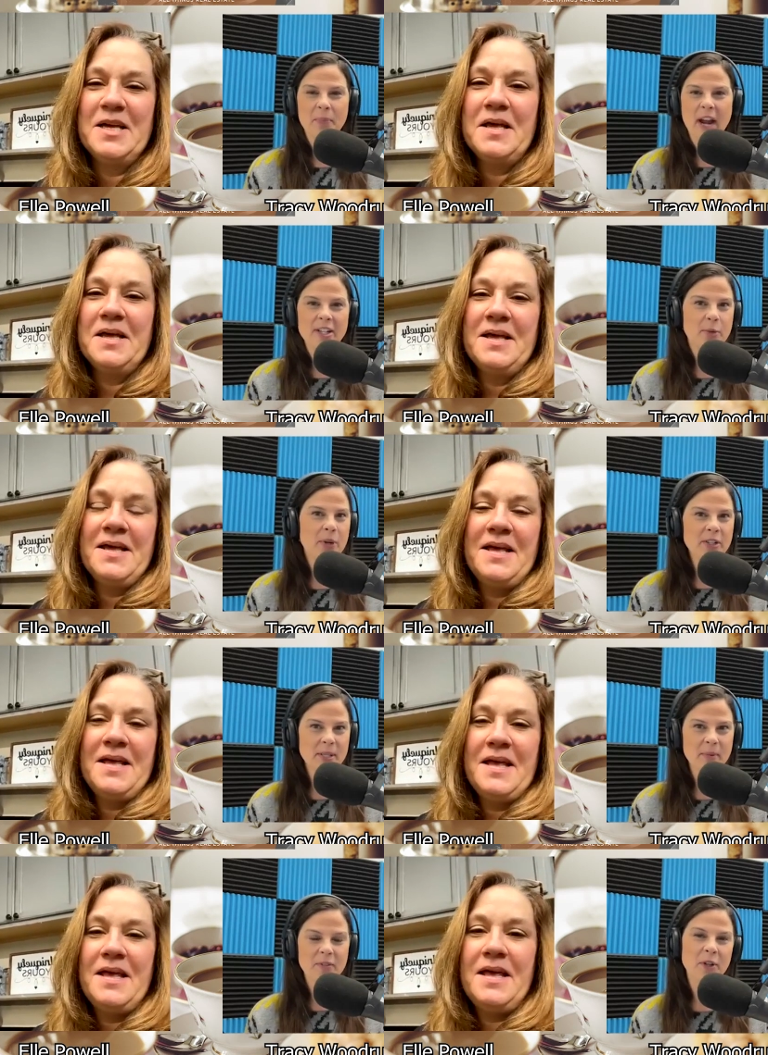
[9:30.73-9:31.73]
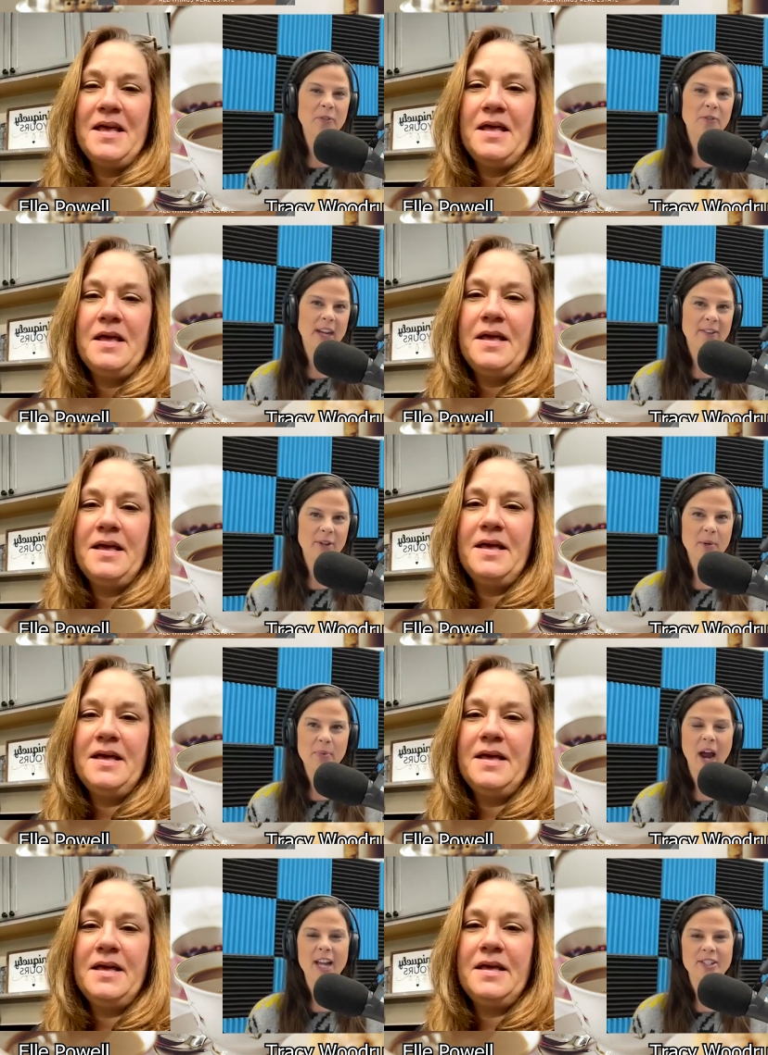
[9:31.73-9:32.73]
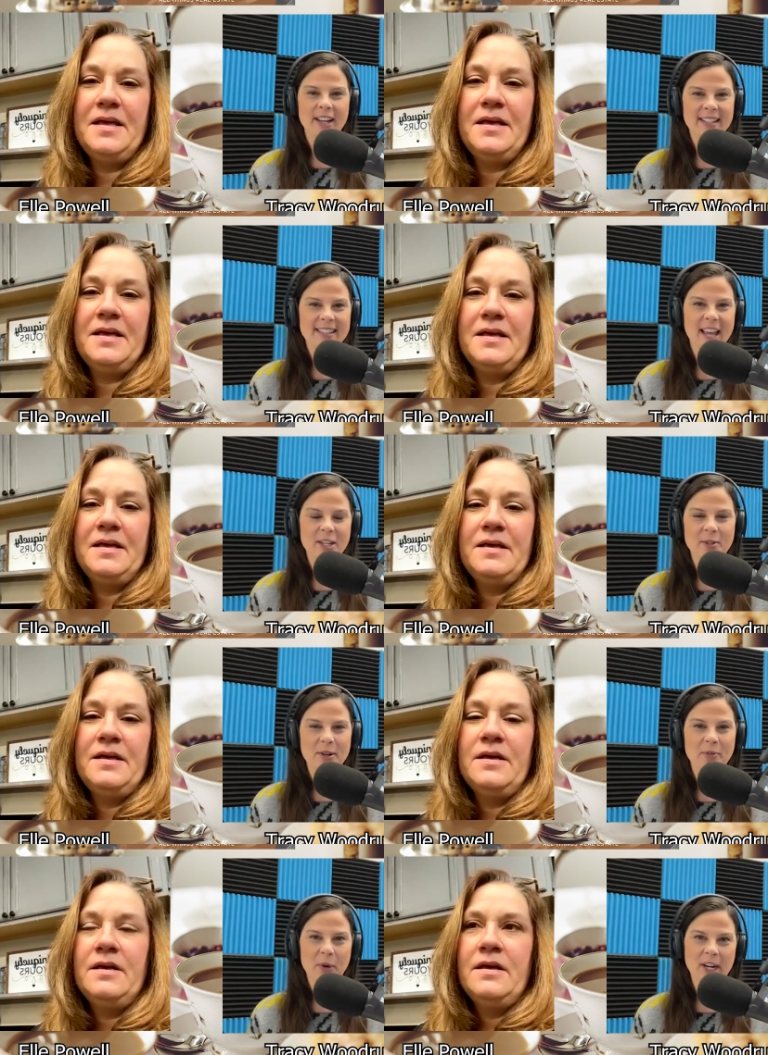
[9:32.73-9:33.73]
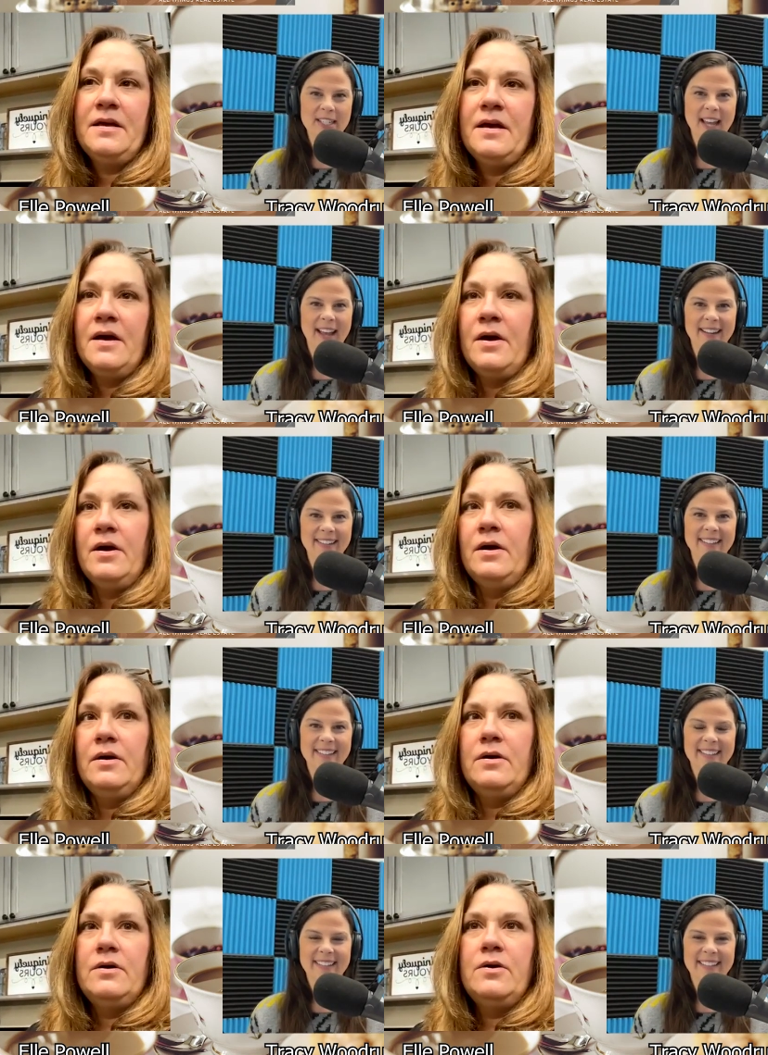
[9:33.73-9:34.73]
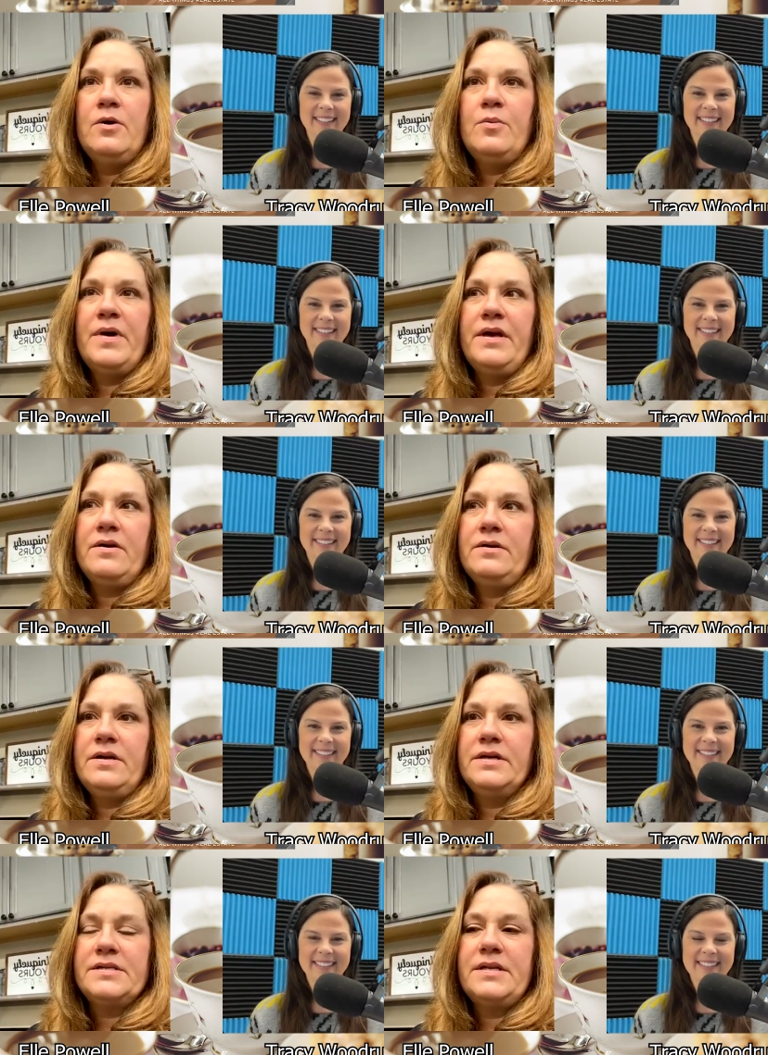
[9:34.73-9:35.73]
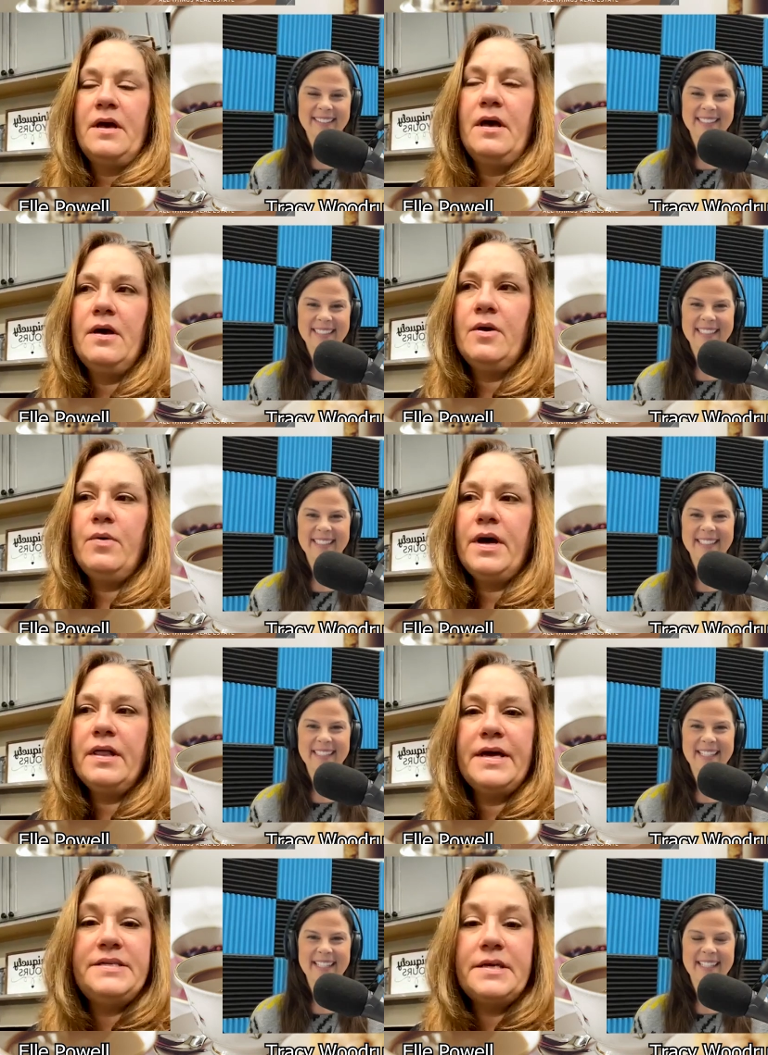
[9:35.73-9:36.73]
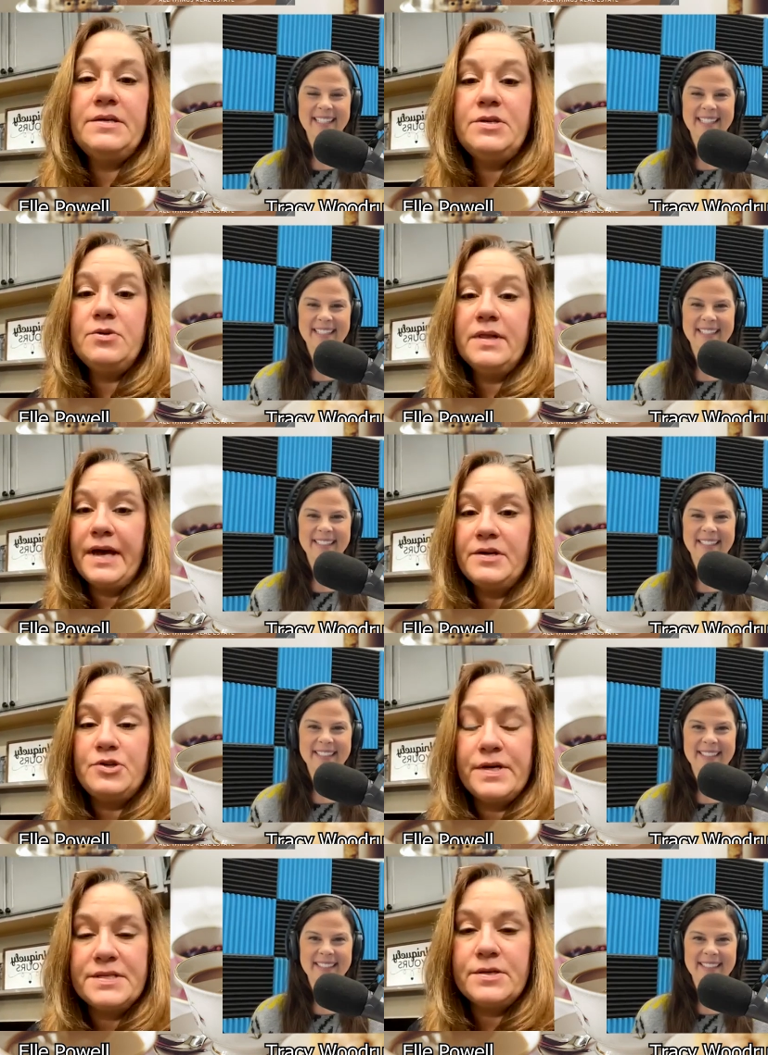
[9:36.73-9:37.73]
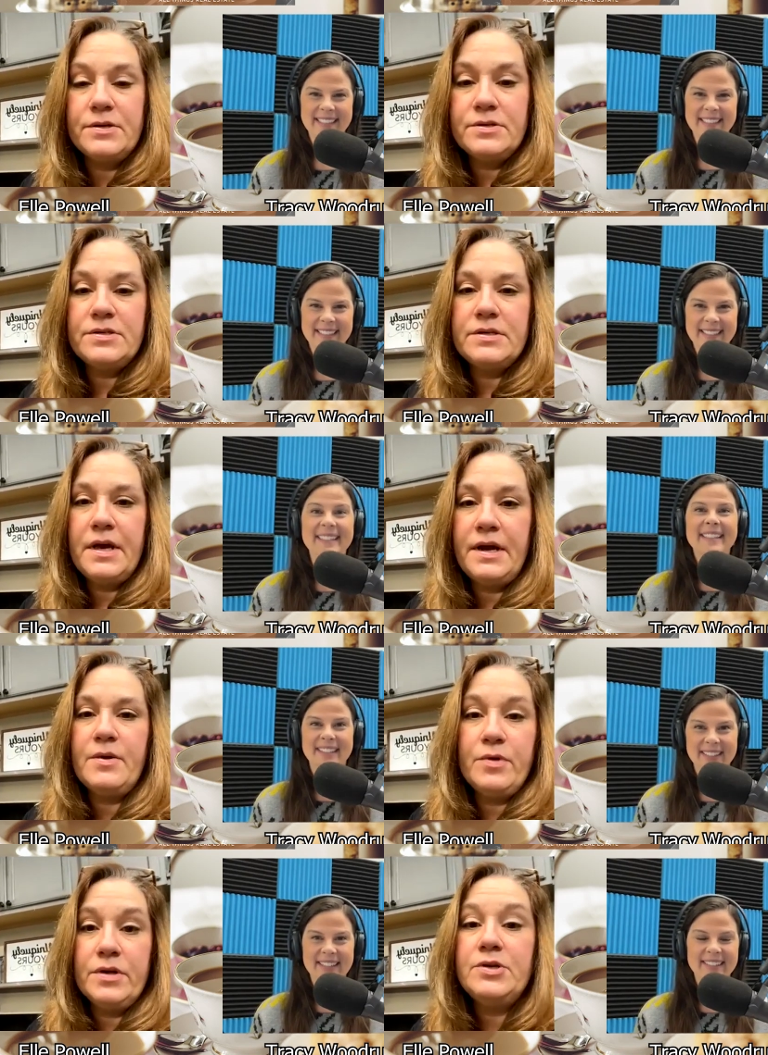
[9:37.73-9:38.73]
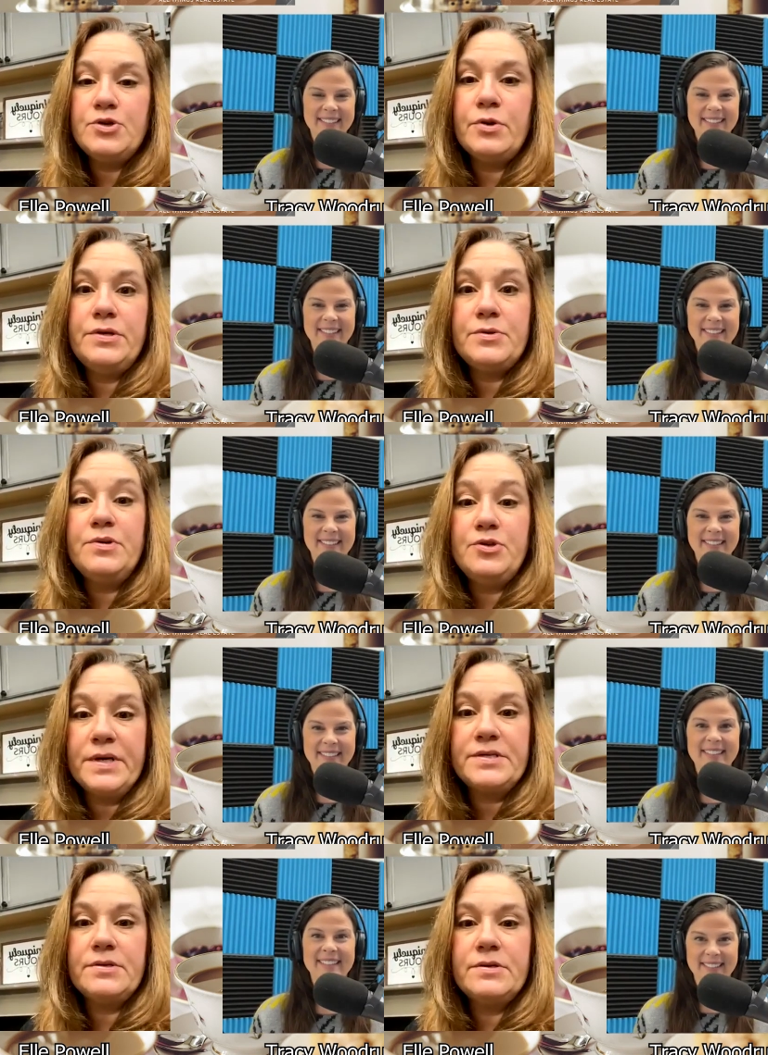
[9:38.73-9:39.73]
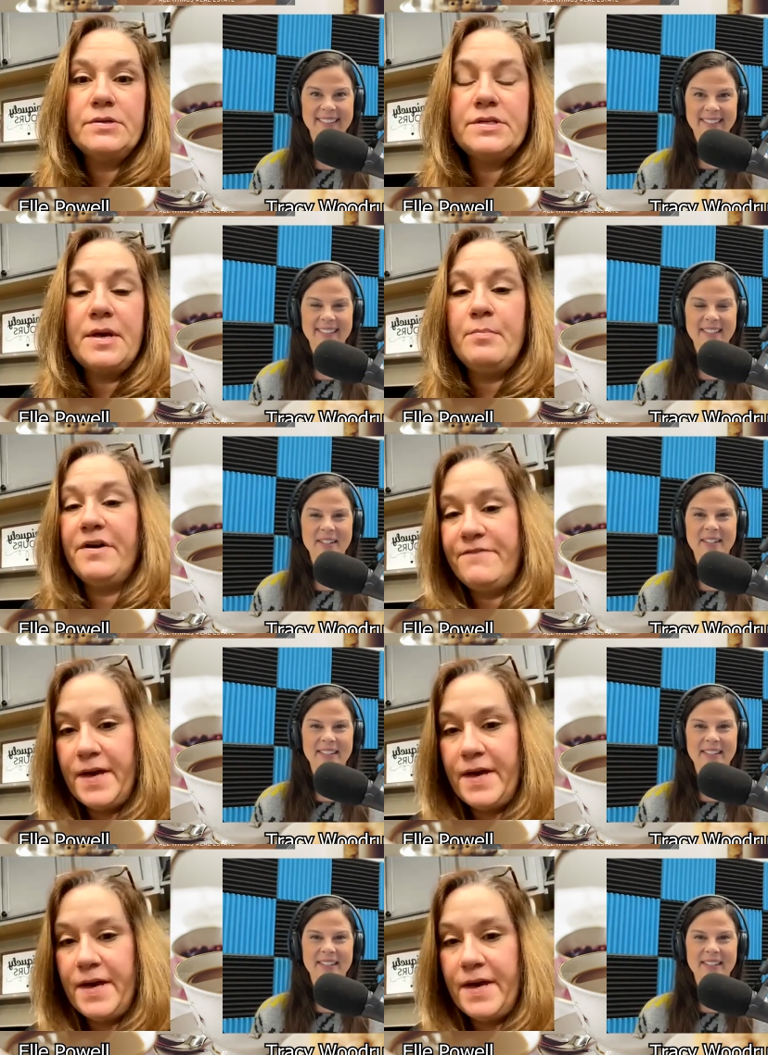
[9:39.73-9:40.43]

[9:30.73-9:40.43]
Speaker 1: the project. What are some of your favorite projects that you have worked on?
Speaker 2: Oh my goodness. Well, I tend to do a lot of dressers and I mm. really enjoy doing dressers and